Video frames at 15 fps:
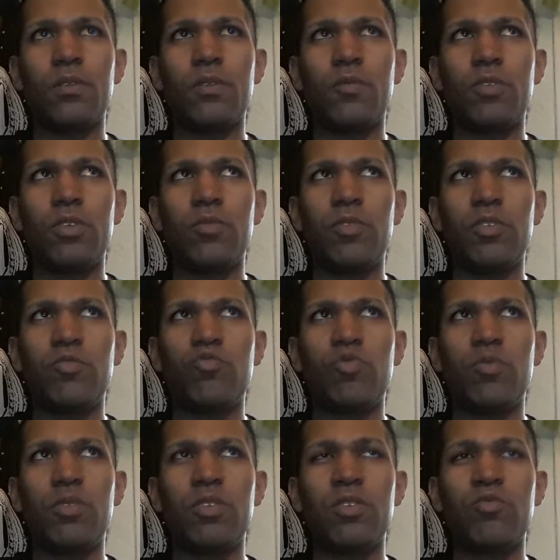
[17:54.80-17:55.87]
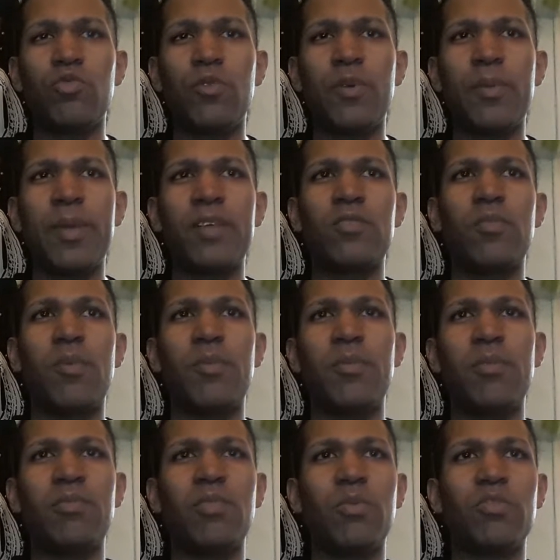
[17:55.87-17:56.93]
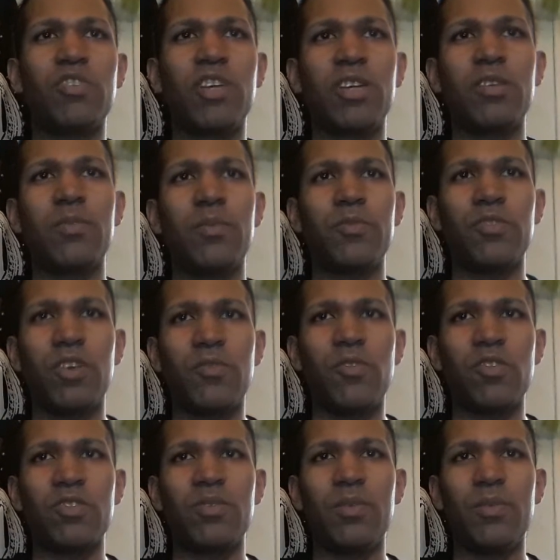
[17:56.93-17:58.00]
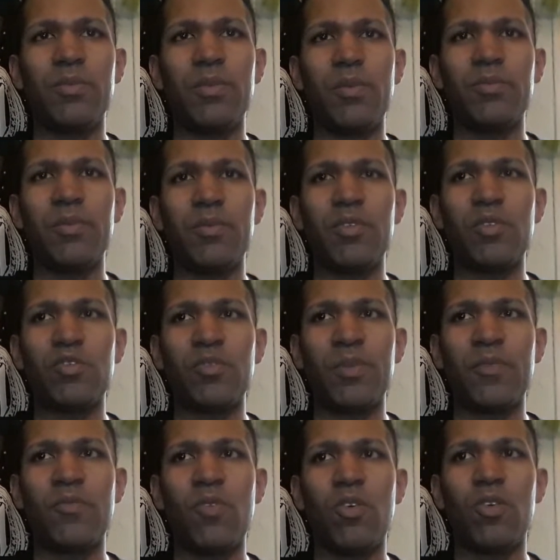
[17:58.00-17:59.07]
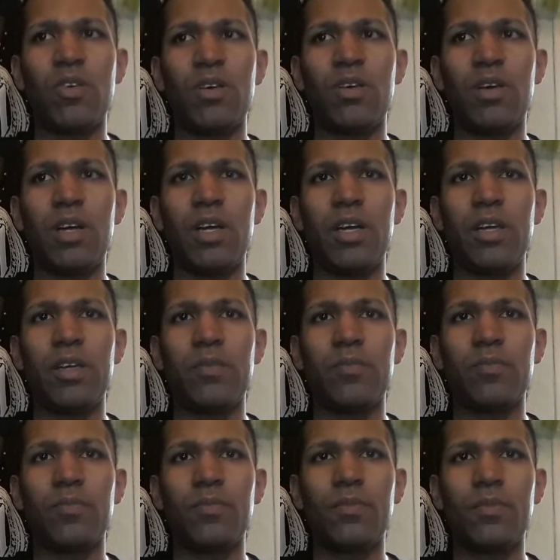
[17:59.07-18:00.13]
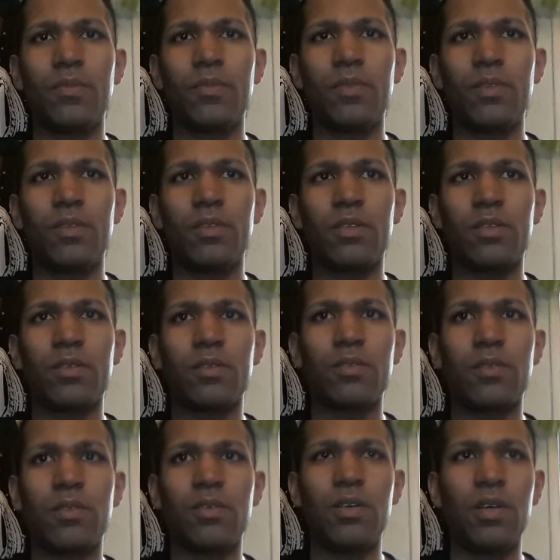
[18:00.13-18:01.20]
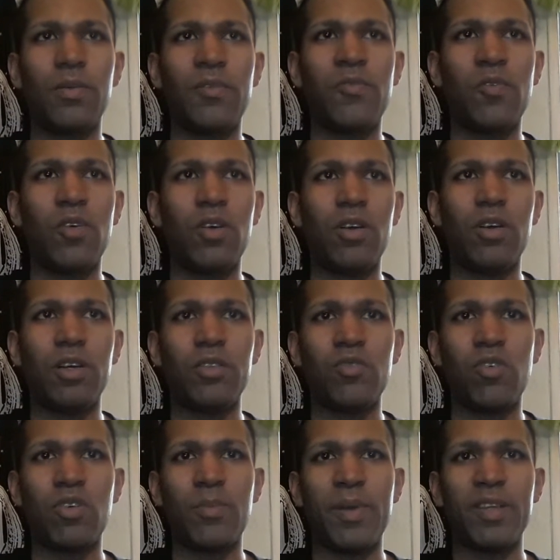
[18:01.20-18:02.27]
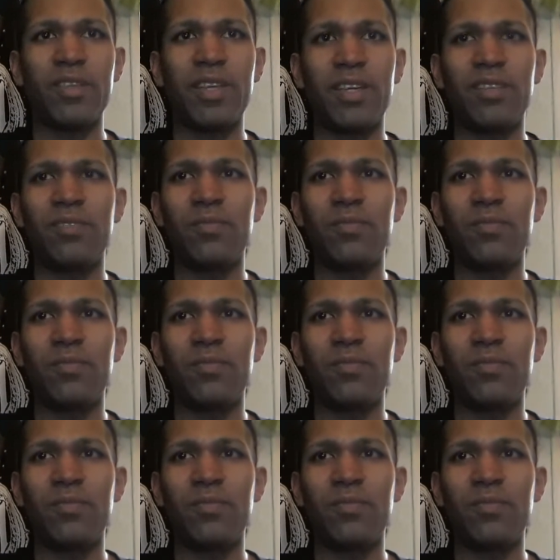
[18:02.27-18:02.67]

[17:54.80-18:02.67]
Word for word: was it was it was it a three-way match? Let me, let me, double check. I'm sorry, folks. Let me, let me double check before I uh, before I talk about that.